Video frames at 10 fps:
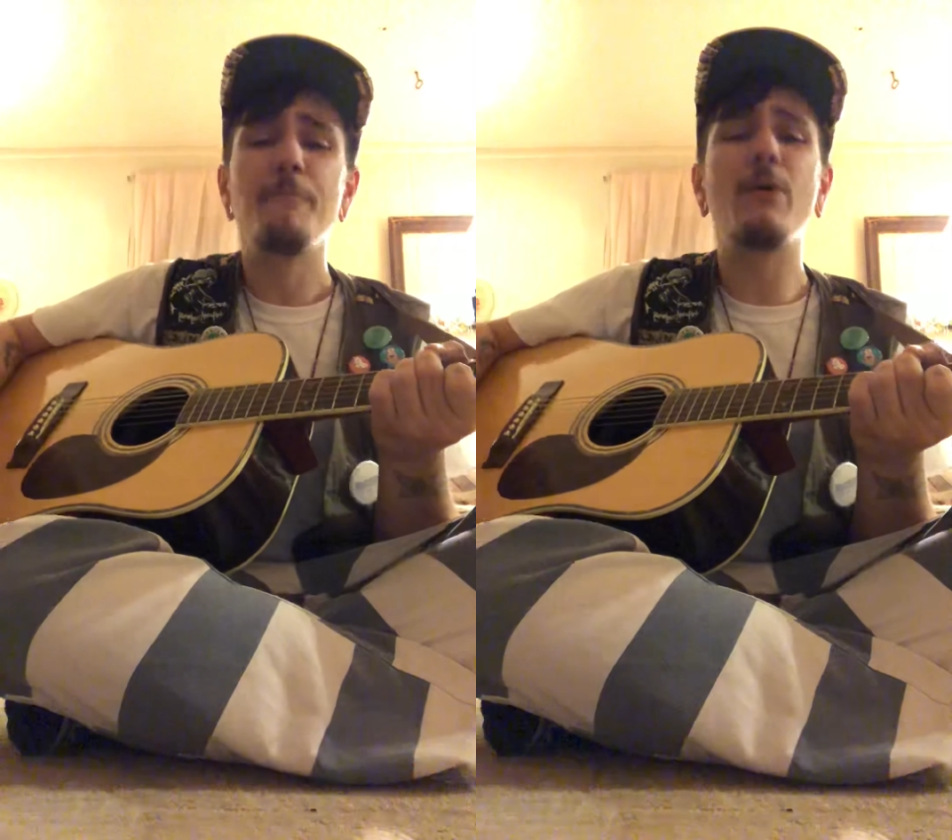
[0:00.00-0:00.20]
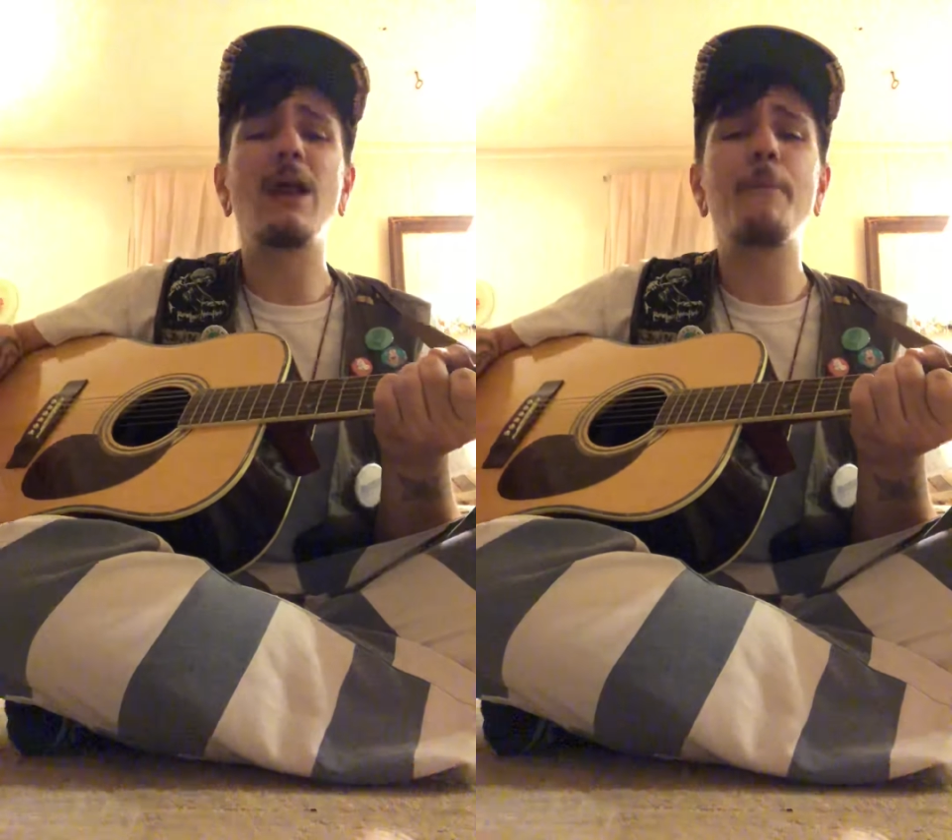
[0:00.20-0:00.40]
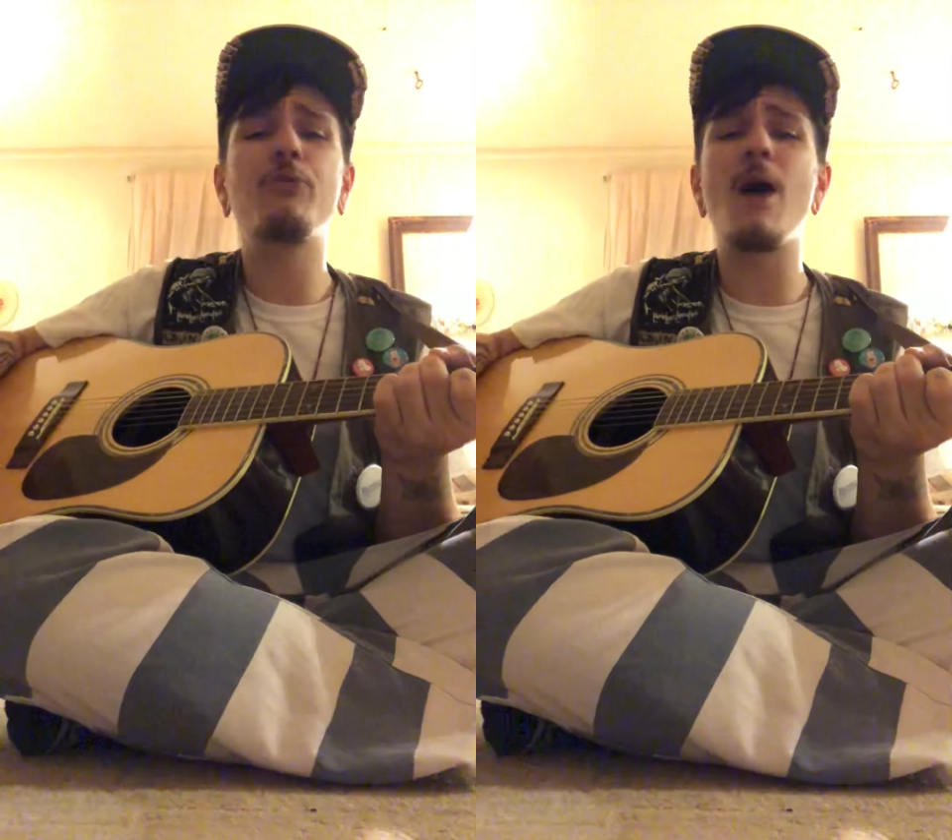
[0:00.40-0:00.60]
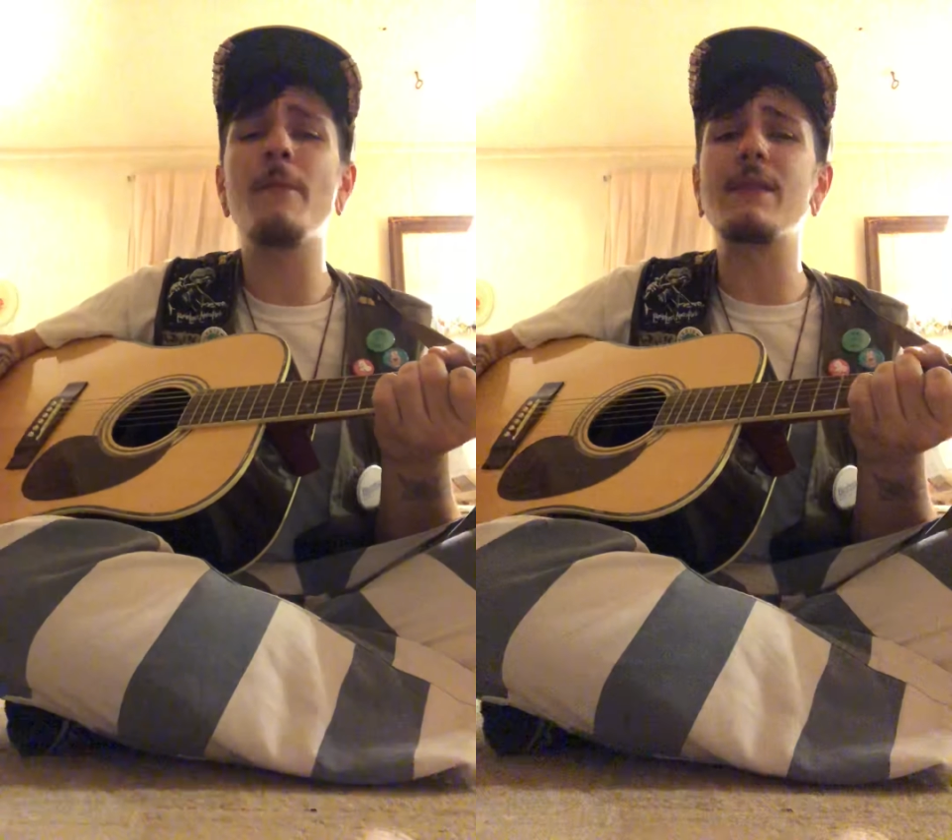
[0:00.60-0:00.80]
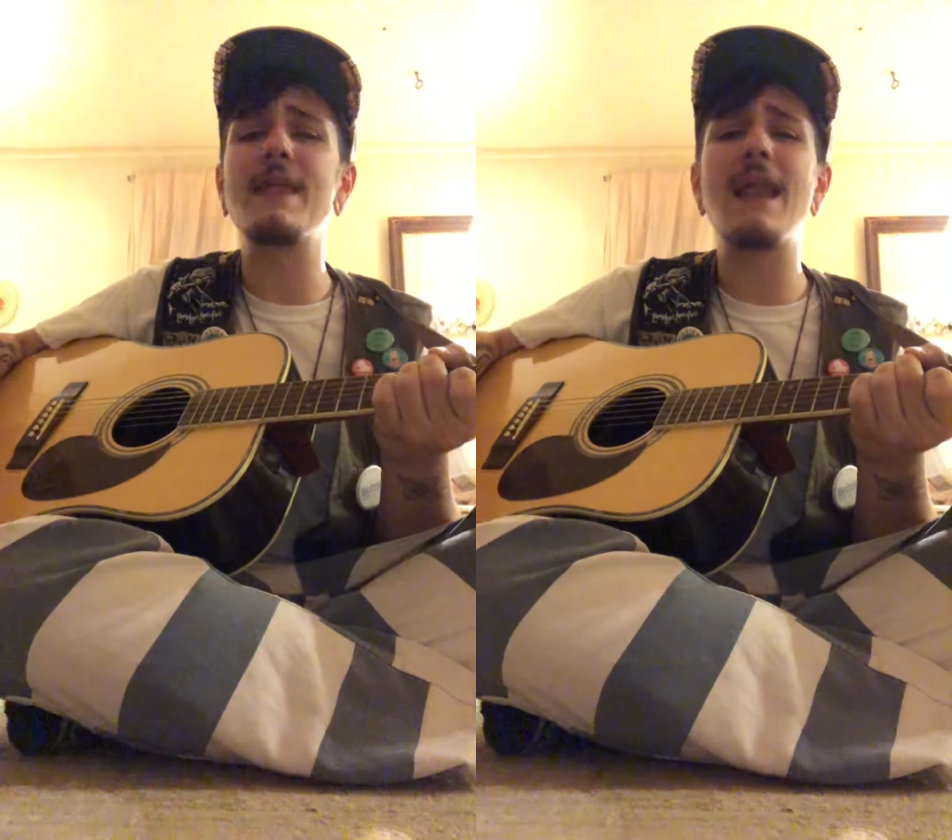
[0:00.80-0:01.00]
But I
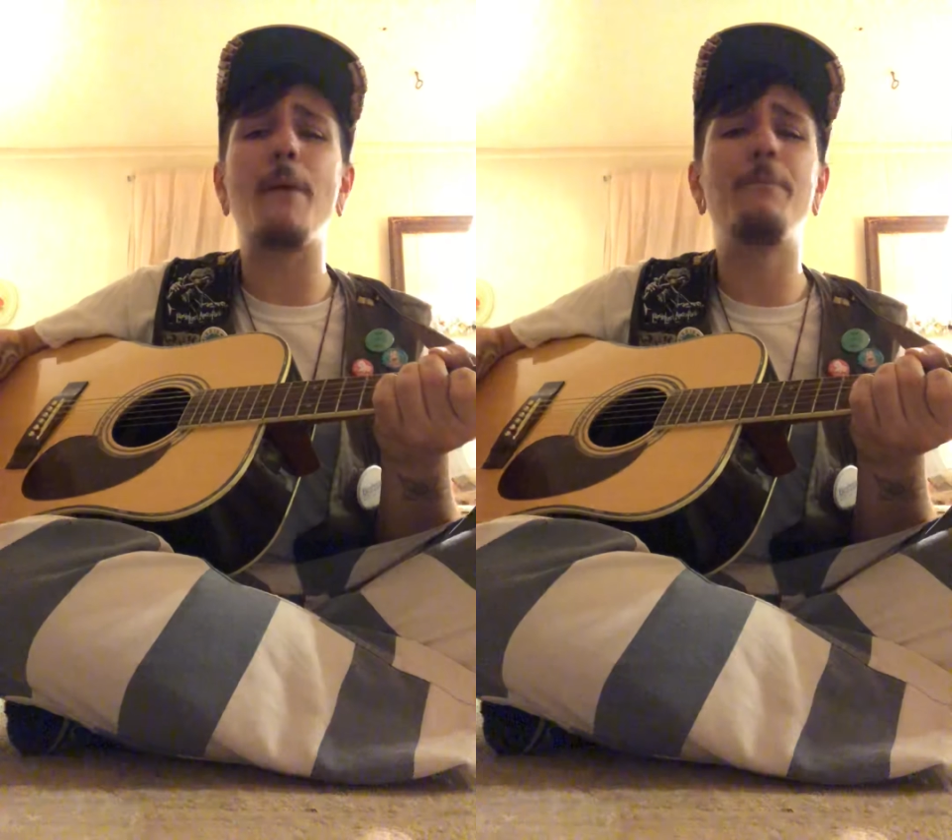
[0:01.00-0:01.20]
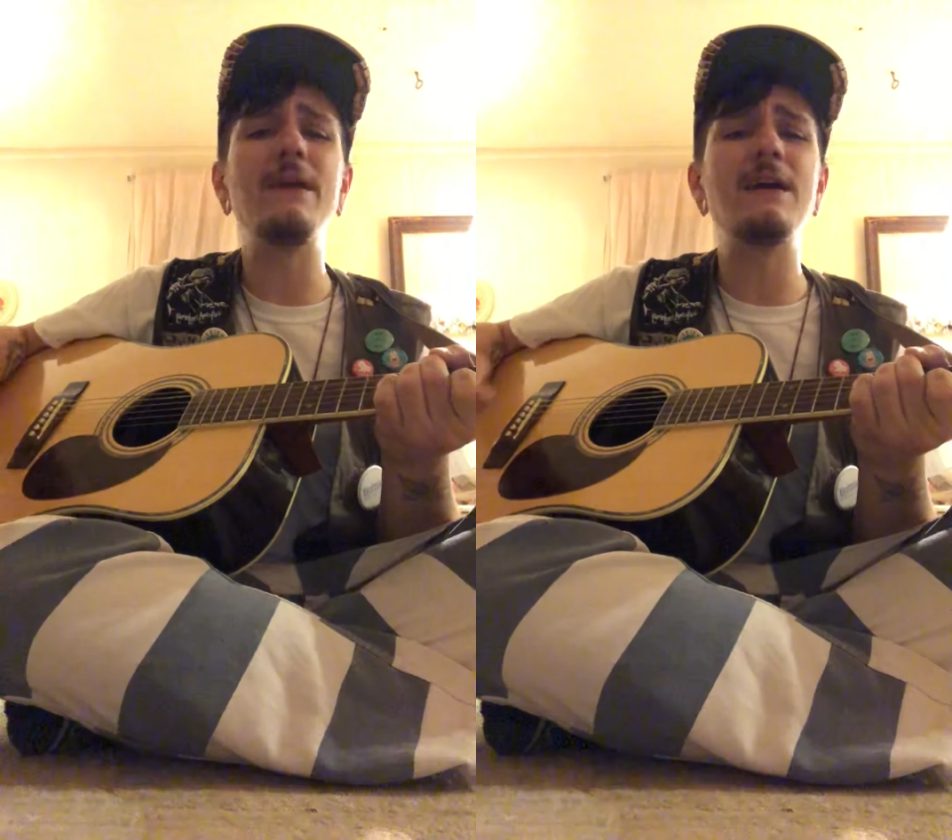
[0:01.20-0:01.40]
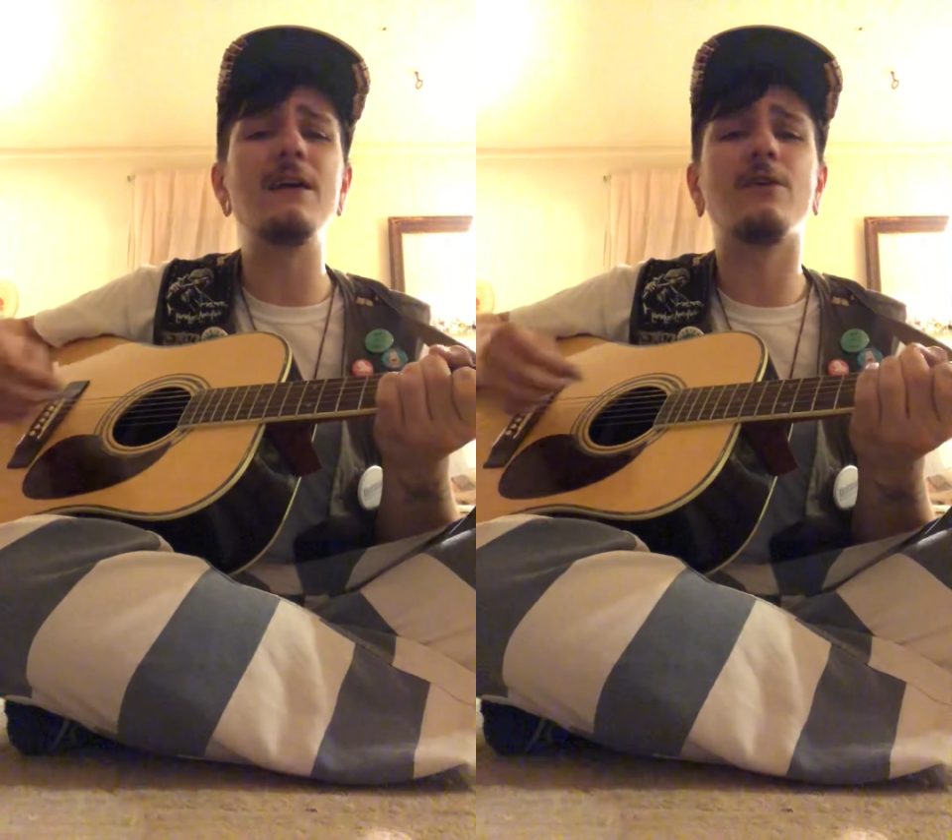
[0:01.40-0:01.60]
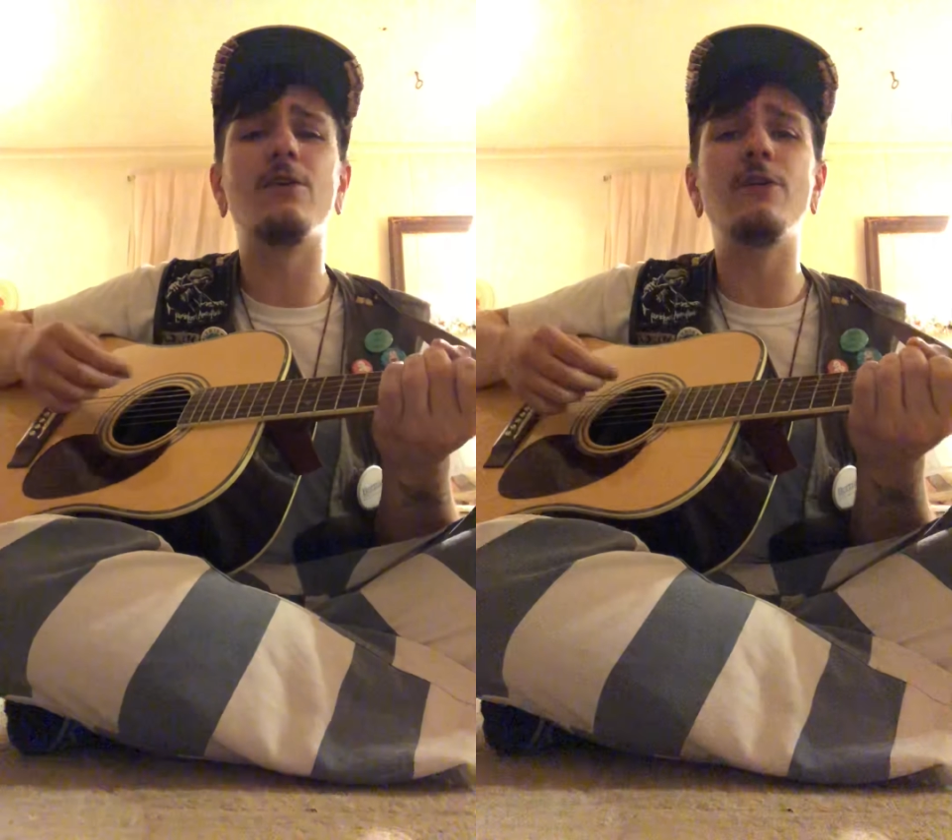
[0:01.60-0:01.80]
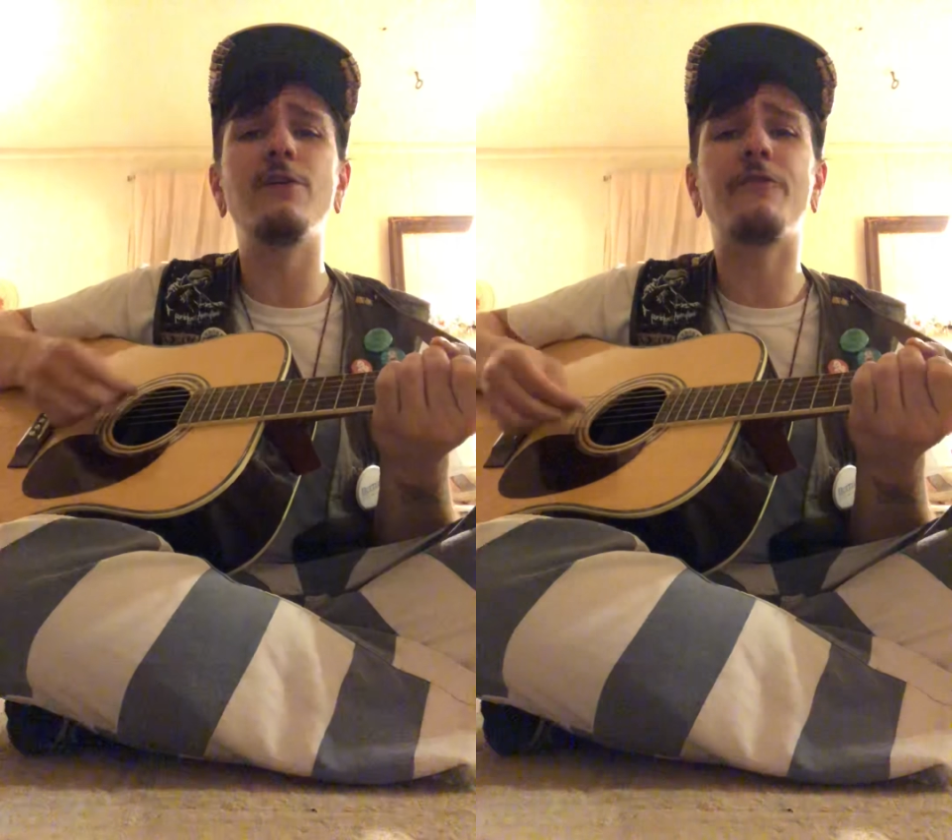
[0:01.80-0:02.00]
promise that I'll be a
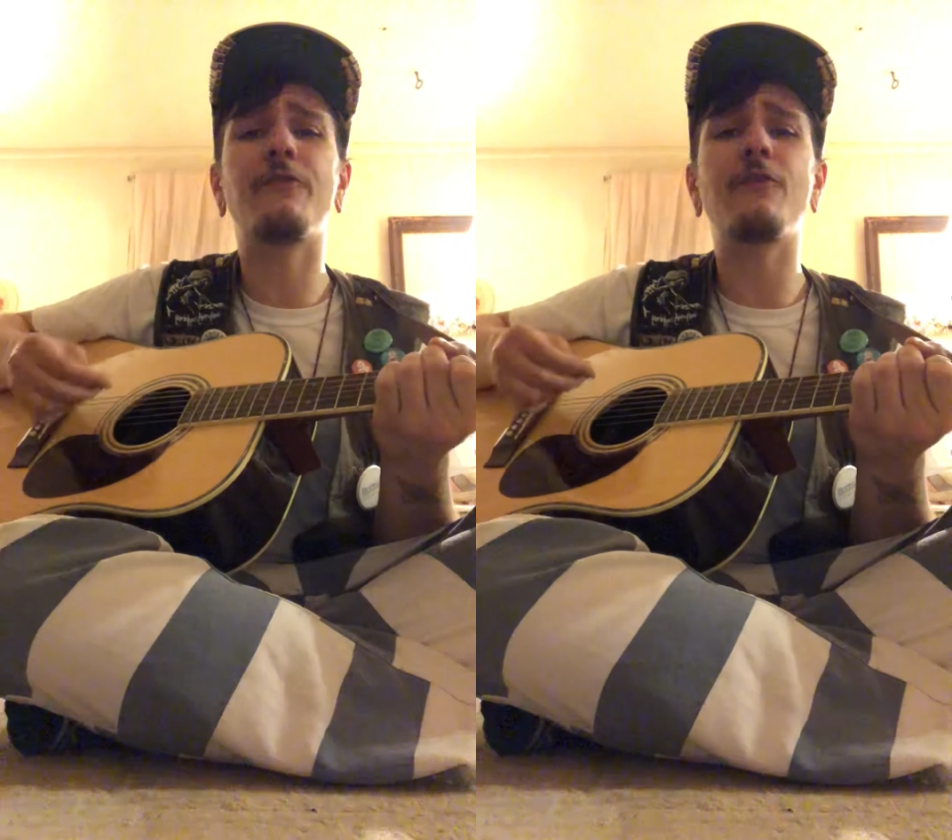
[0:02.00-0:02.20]
good